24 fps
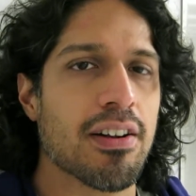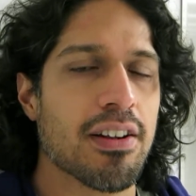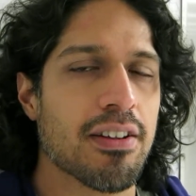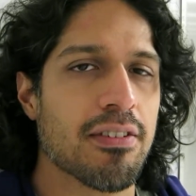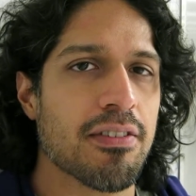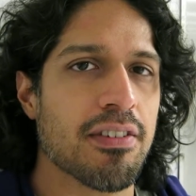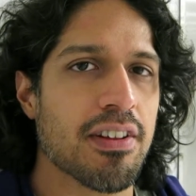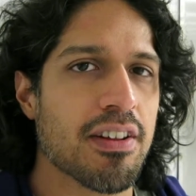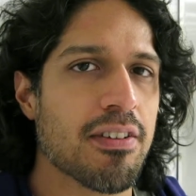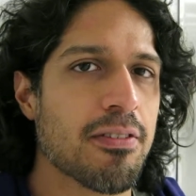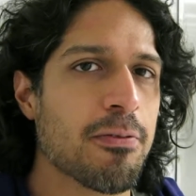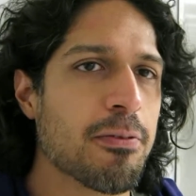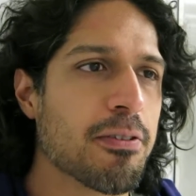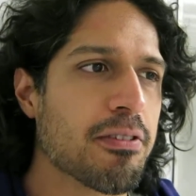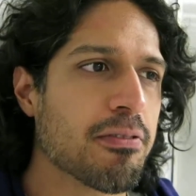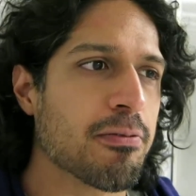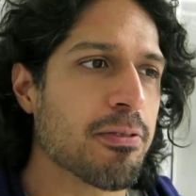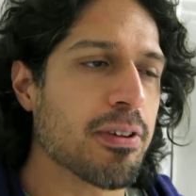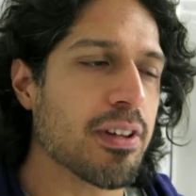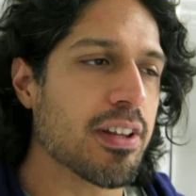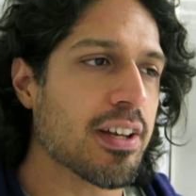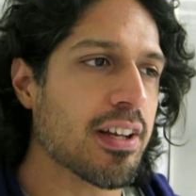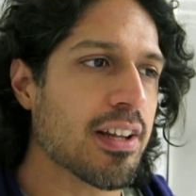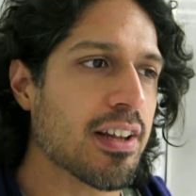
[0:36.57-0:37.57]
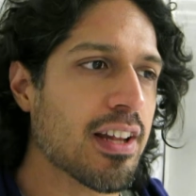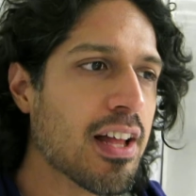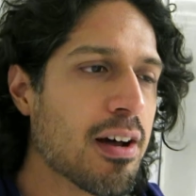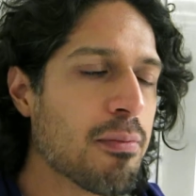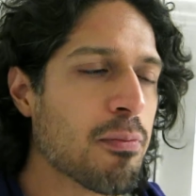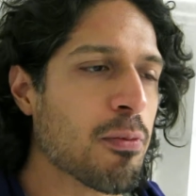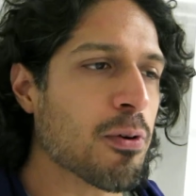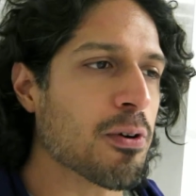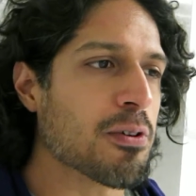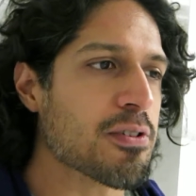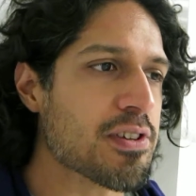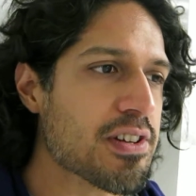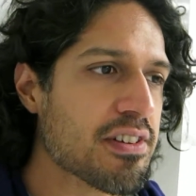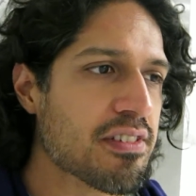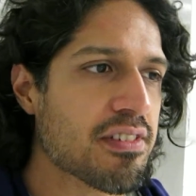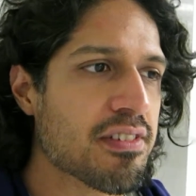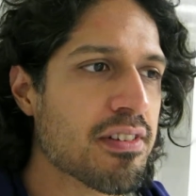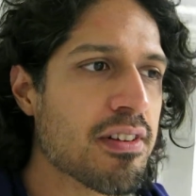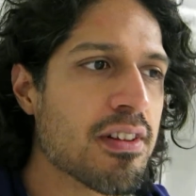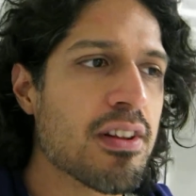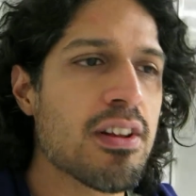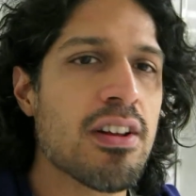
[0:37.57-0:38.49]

It was really a lot more just